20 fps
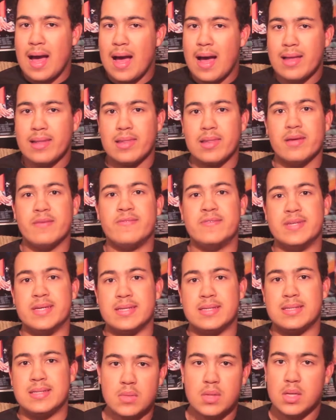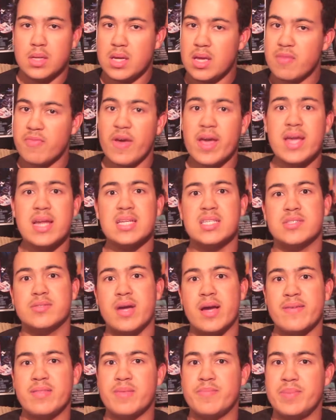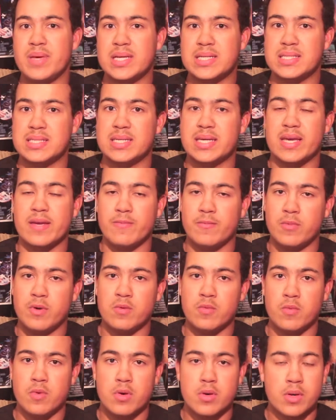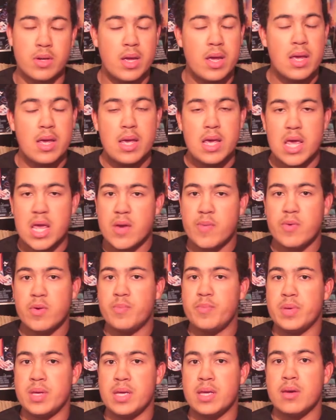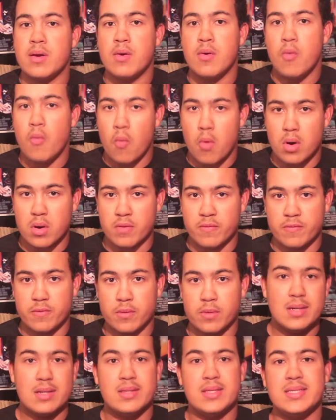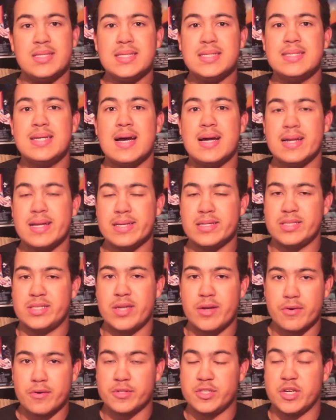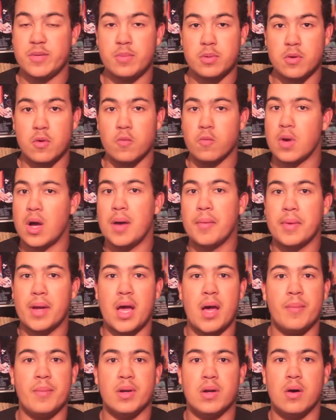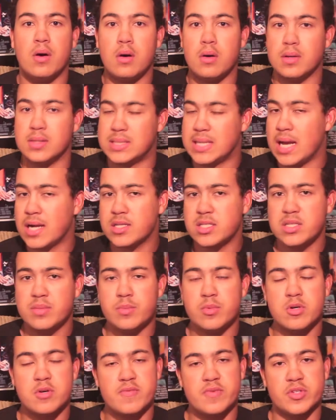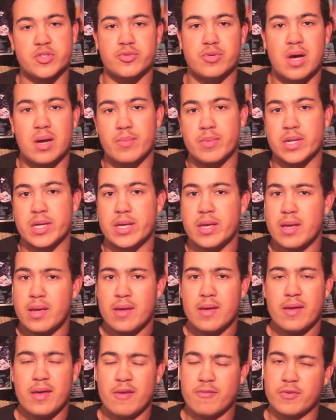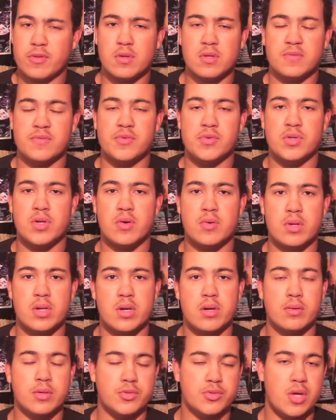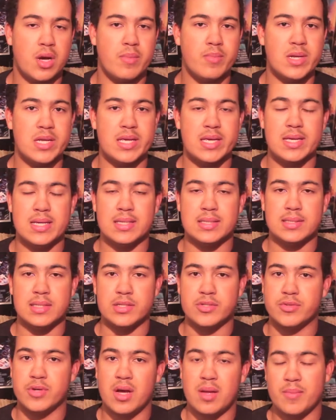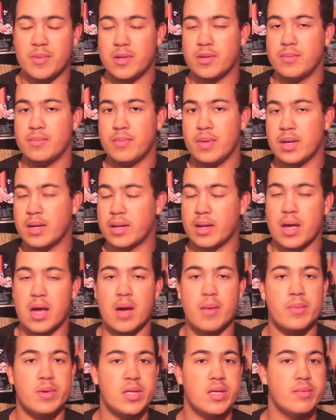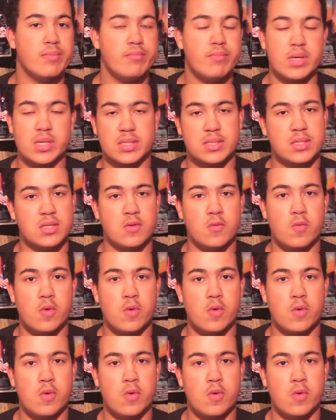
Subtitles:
I loved it. If I could describe The Big Sick in one word, it would be wonderful. This is not a stereotypical rom-com at all. It's actually more of a dramedy. And for those of you who don't know, a dramedy is a drama and a comedy mixed into